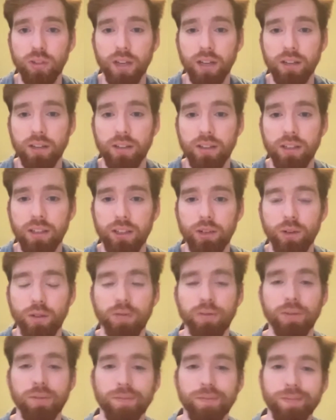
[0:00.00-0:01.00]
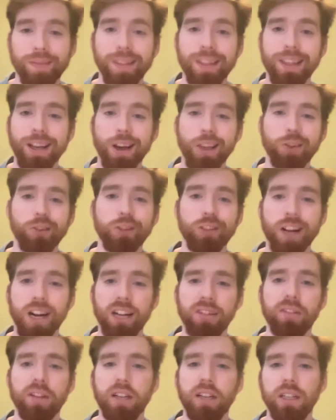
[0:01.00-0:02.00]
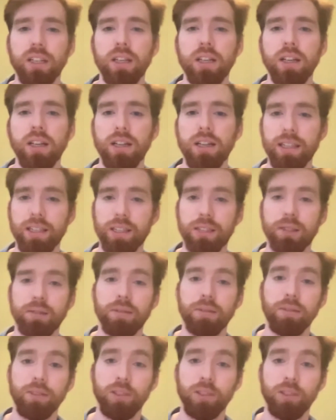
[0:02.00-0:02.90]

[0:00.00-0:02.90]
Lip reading: That's the sort of the other side of it, is